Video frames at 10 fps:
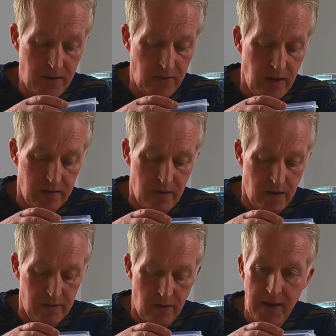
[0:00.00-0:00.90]
okay,
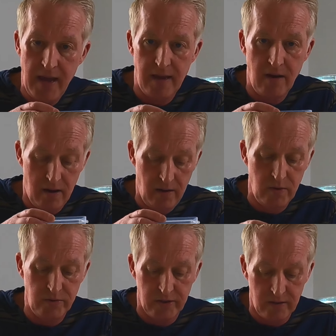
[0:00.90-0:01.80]
okay, I, I will
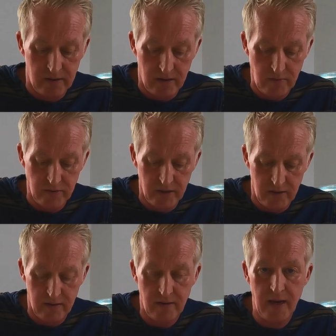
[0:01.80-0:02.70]
do. I will do.
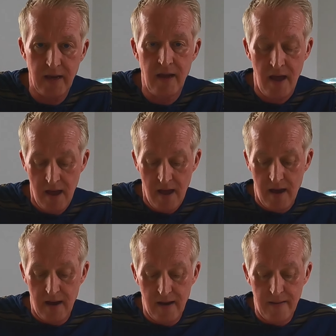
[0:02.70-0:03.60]
Okay.
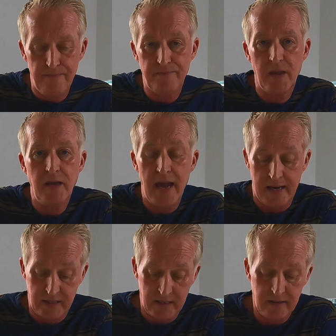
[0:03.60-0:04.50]
Um,
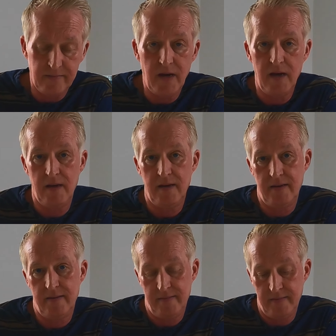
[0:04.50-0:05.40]
yes,
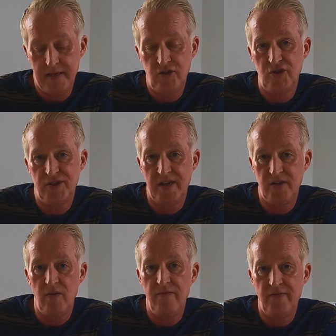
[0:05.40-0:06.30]
they just said,
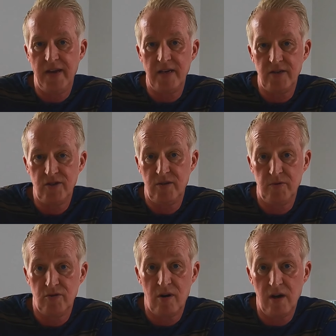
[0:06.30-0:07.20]
don't forget to
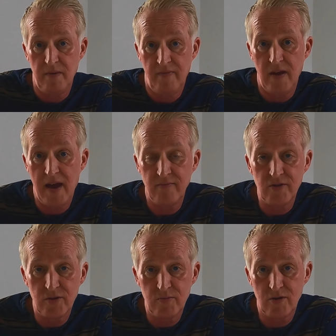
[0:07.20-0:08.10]
subscribe if you
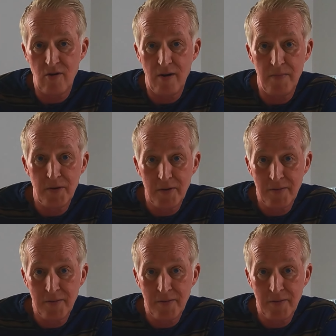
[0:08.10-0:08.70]
haven't subscribed.